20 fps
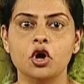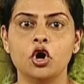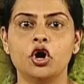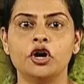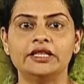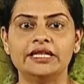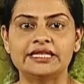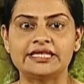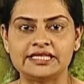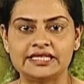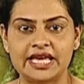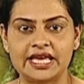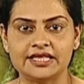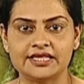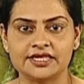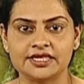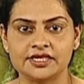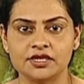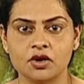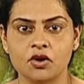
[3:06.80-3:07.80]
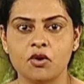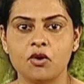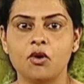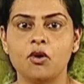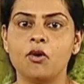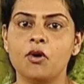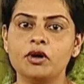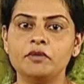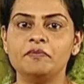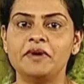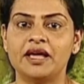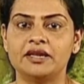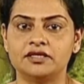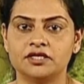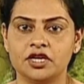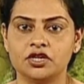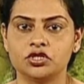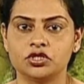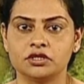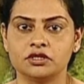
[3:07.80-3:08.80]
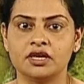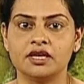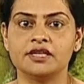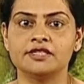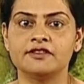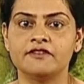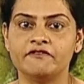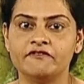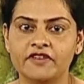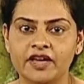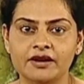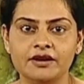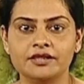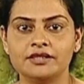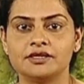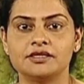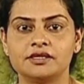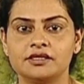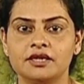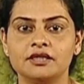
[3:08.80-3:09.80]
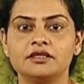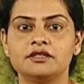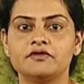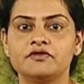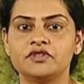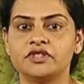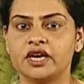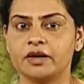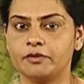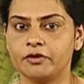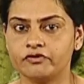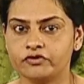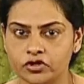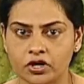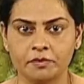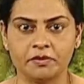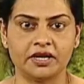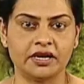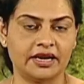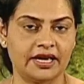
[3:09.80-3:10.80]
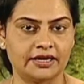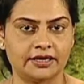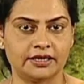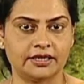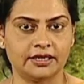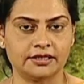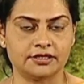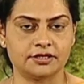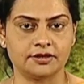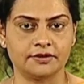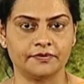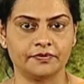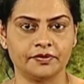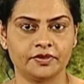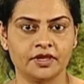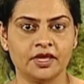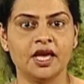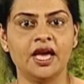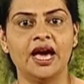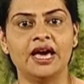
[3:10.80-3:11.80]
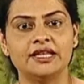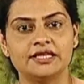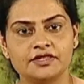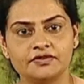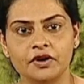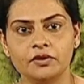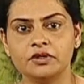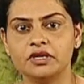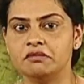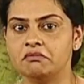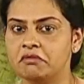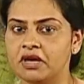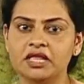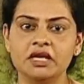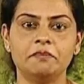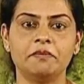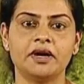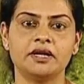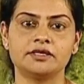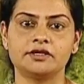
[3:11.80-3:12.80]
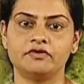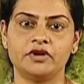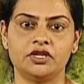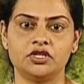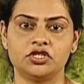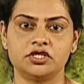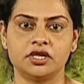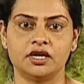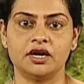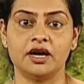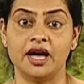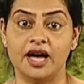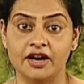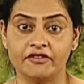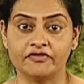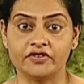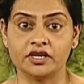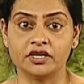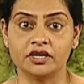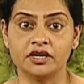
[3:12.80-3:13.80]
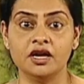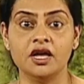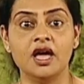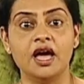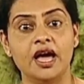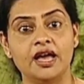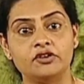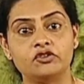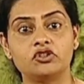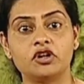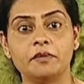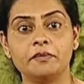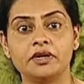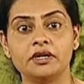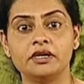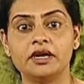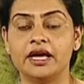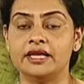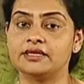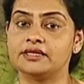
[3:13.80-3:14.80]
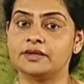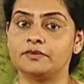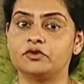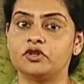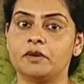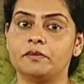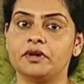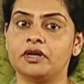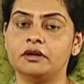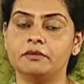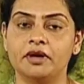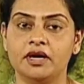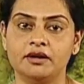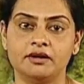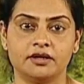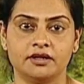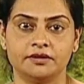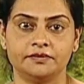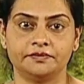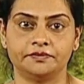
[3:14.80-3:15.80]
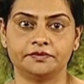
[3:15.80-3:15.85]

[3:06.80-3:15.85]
on estates or plantation is a very distinctive type of tropical agriculture and is found in many parts of Asia, Africa, and tropical and subtropical America.